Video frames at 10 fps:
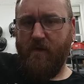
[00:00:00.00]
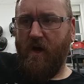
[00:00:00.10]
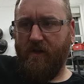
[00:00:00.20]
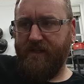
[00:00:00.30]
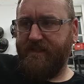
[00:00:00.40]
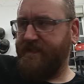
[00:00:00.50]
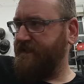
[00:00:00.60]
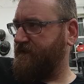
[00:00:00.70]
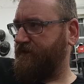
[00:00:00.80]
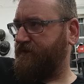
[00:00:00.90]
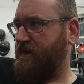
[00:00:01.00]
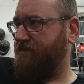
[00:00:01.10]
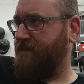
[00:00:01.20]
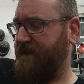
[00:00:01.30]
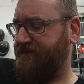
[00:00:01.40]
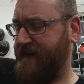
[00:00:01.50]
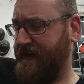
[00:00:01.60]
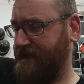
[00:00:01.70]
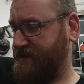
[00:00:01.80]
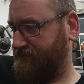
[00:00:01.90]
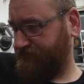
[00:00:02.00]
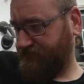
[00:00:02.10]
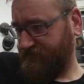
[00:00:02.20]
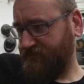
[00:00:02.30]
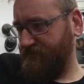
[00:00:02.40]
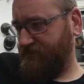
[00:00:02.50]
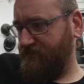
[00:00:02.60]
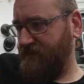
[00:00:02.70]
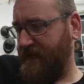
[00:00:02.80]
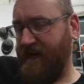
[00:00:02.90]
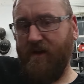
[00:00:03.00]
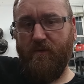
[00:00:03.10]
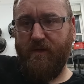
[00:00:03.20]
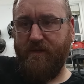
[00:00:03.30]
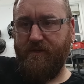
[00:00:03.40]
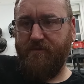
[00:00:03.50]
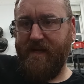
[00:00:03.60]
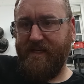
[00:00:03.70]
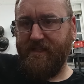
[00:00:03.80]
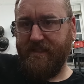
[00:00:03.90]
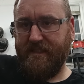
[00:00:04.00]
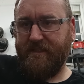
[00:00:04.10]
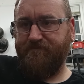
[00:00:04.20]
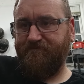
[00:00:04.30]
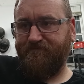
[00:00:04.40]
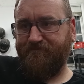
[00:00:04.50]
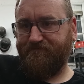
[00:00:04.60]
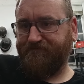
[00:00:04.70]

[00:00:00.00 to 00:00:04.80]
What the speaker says: All these things are trumped by the fact that I don't want to do maintenance.